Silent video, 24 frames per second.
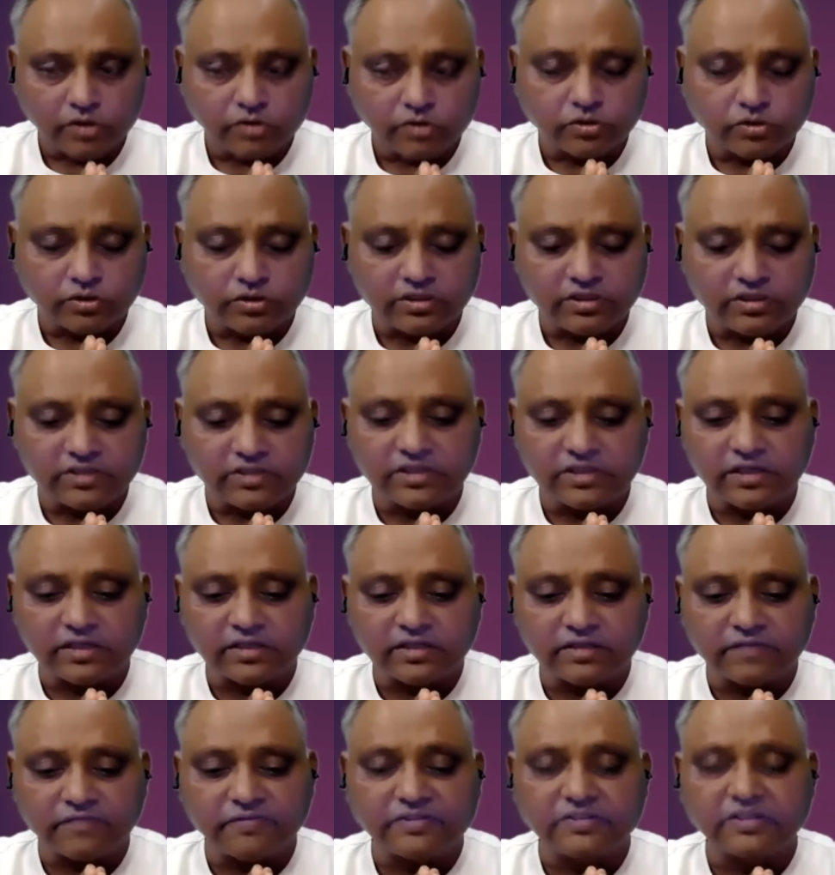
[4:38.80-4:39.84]
So these are
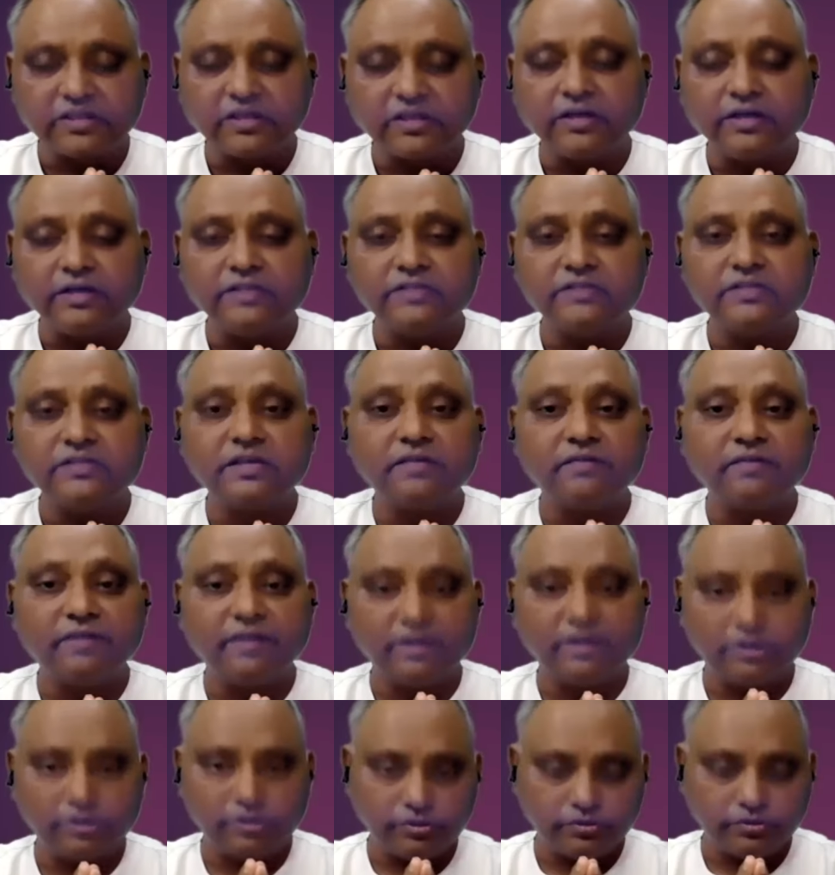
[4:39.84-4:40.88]
the facilities
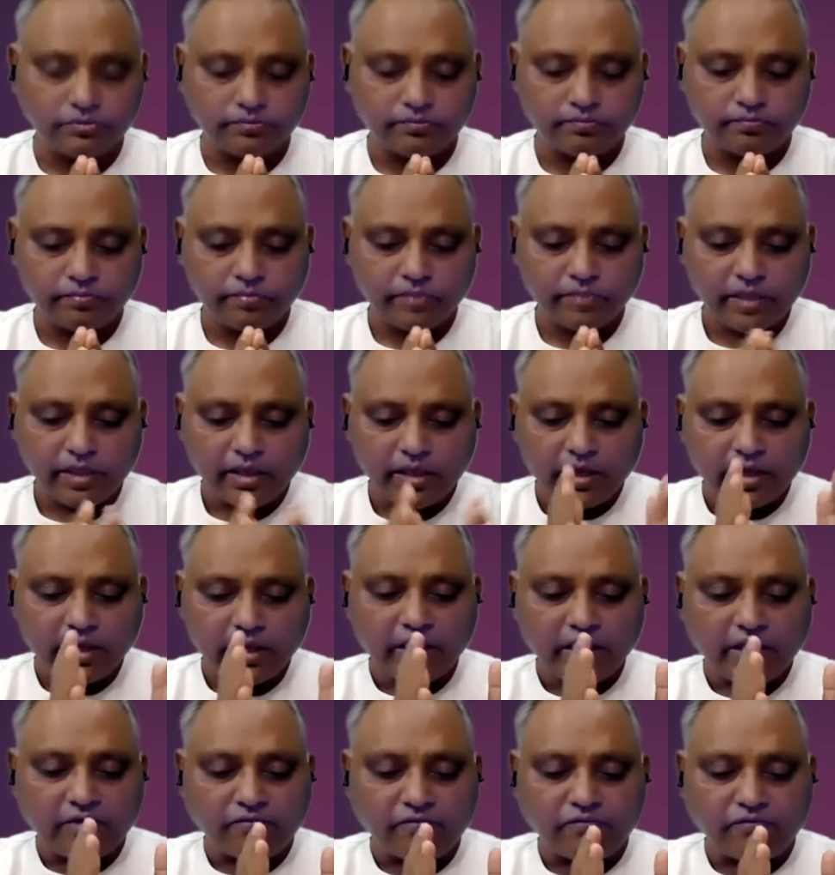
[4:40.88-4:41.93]
given to you.
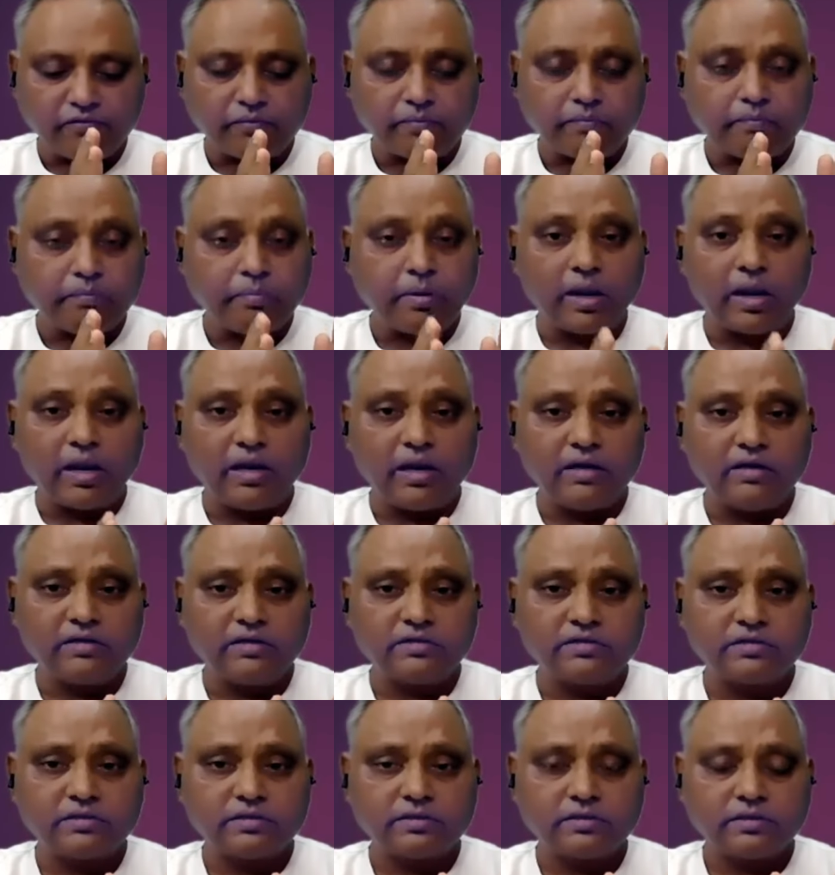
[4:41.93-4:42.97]
If
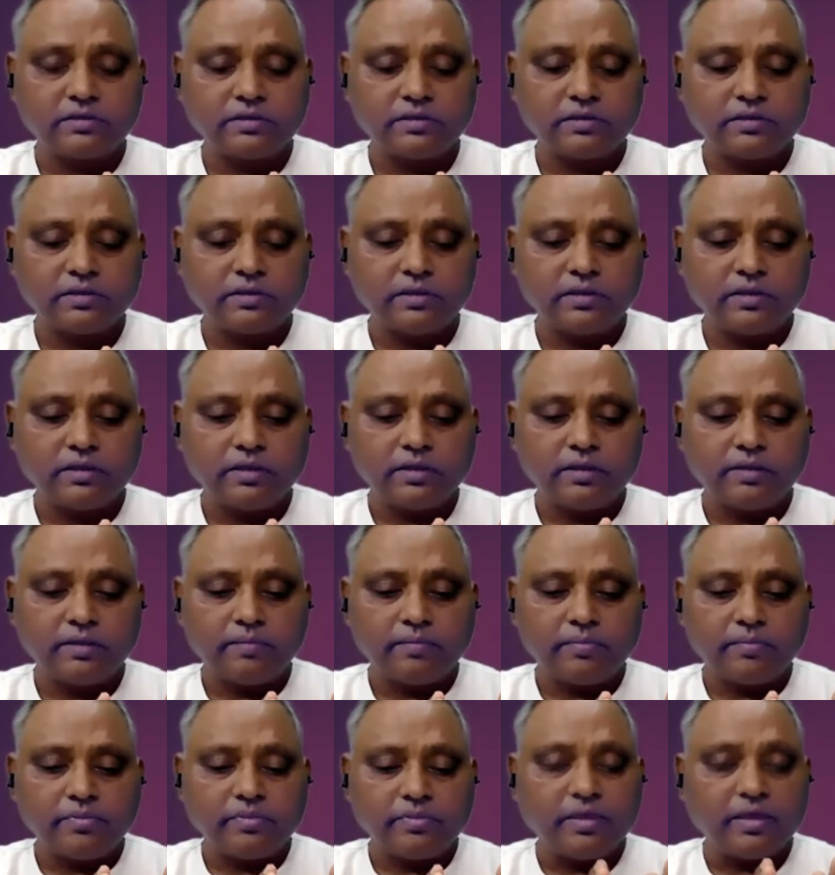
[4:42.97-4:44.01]
plants,
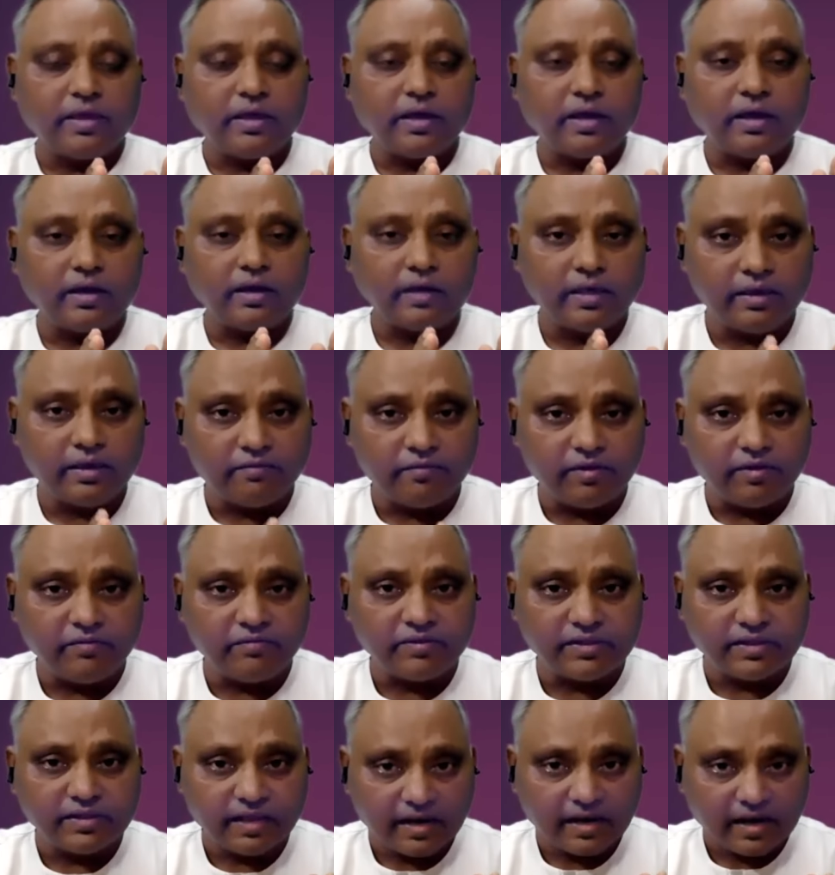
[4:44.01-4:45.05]
they are given
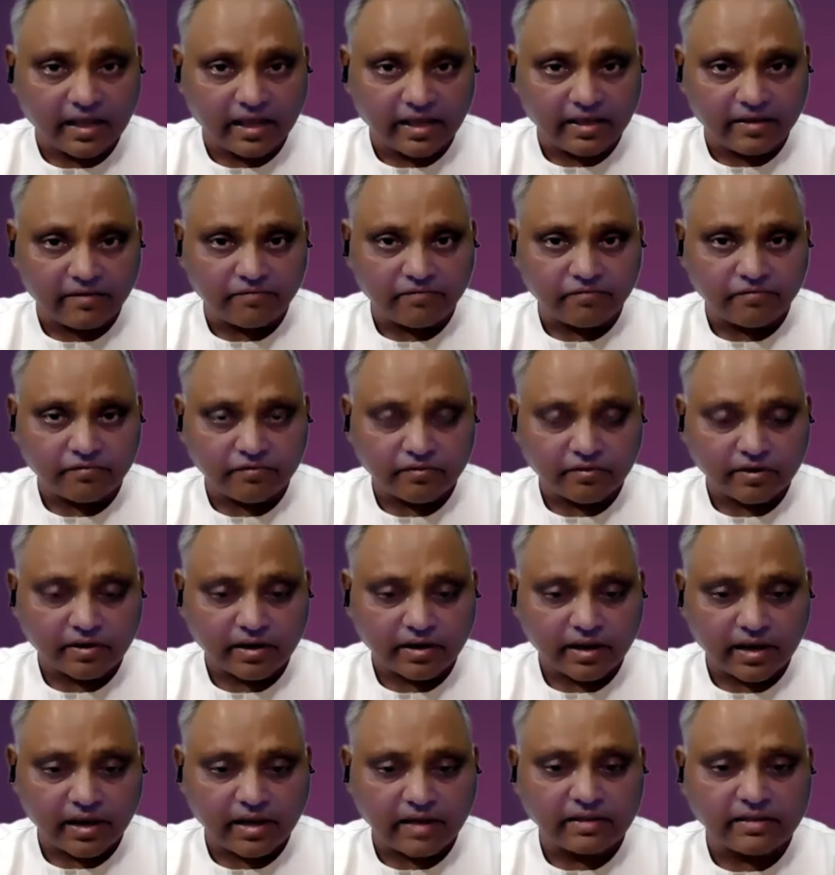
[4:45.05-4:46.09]
with the life
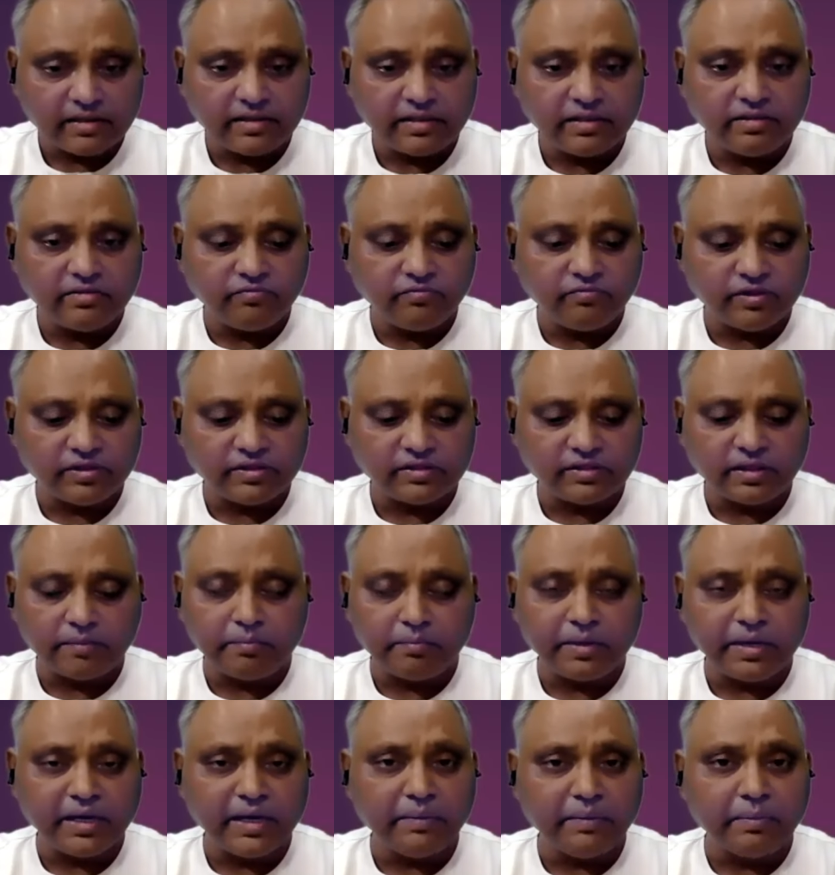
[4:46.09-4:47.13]
and with the
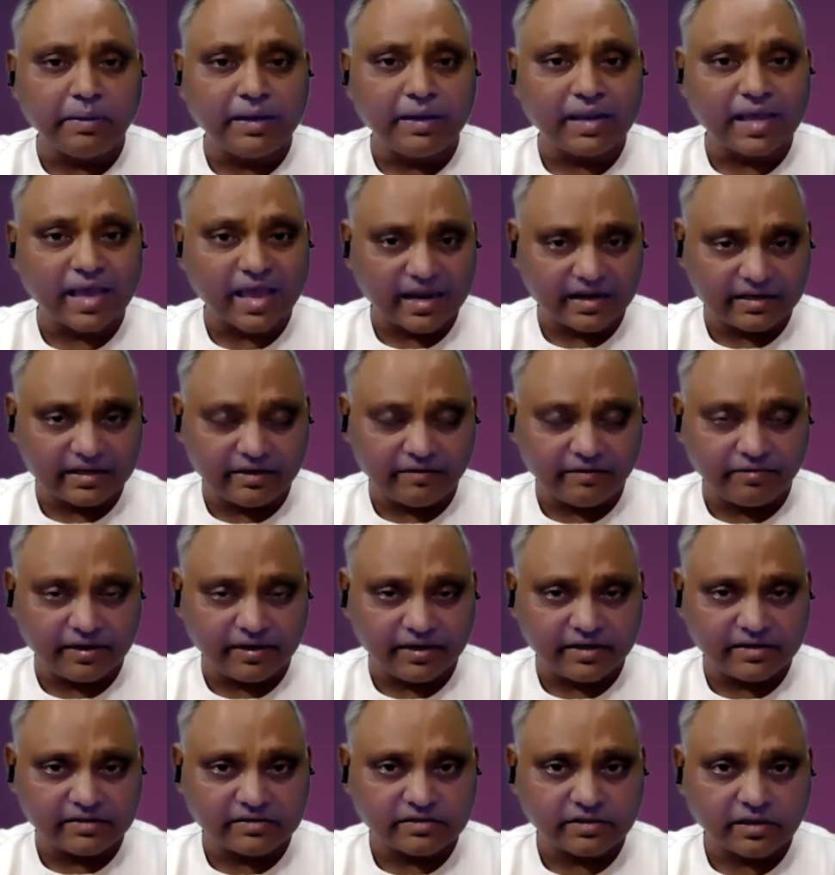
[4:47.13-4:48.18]
minimal
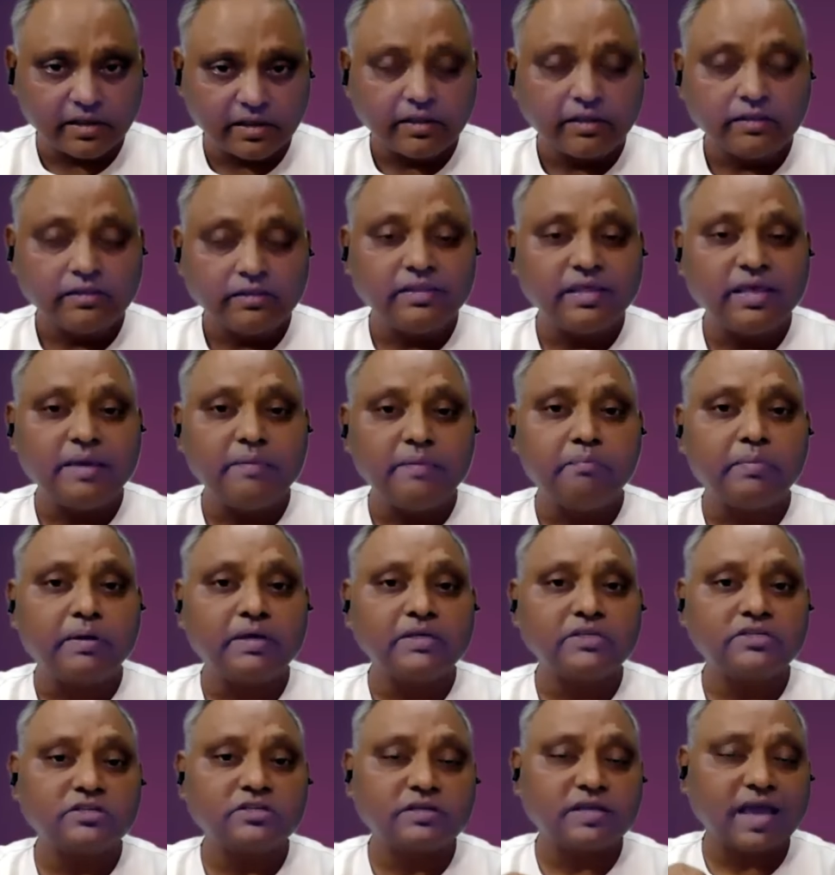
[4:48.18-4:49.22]
activities, they
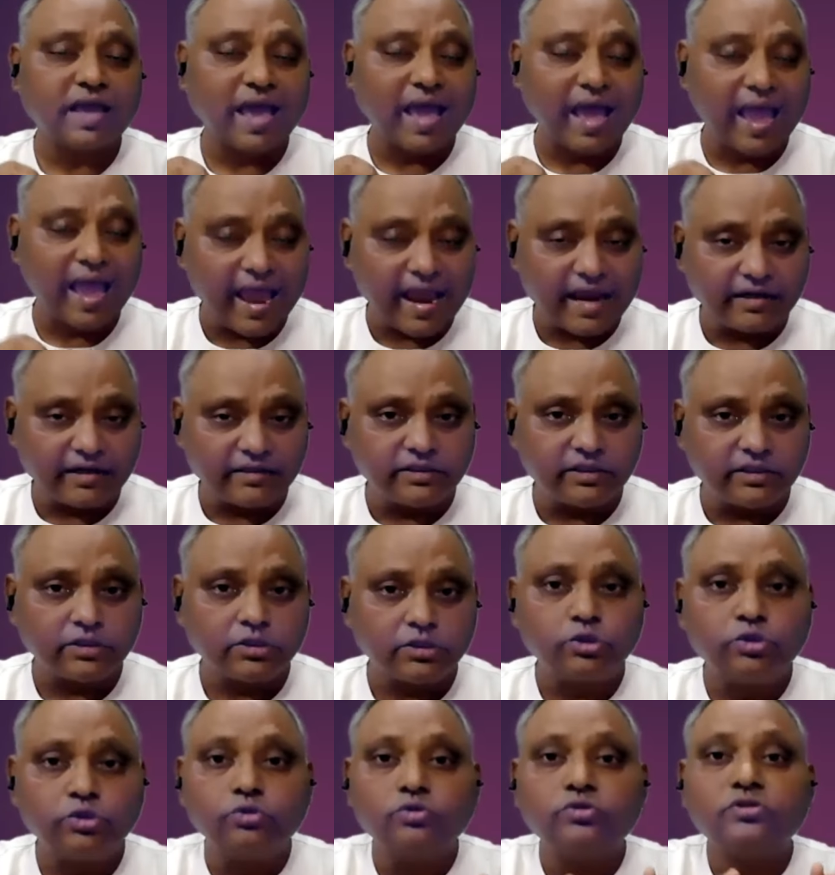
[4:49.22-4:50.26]
must act
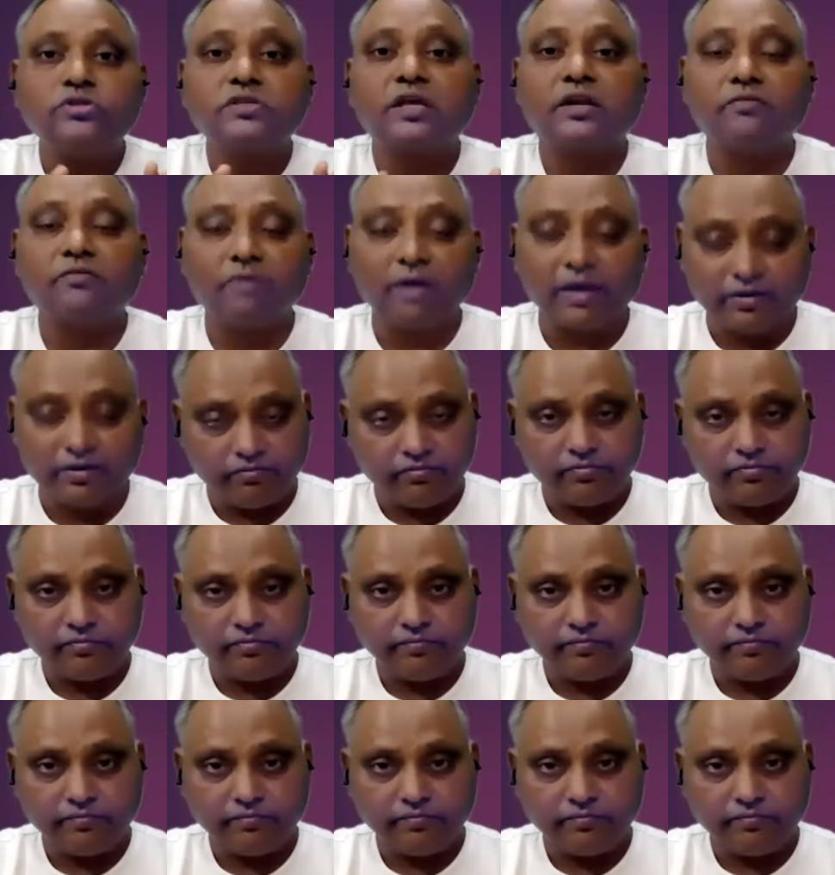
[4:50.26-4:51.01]
to survive.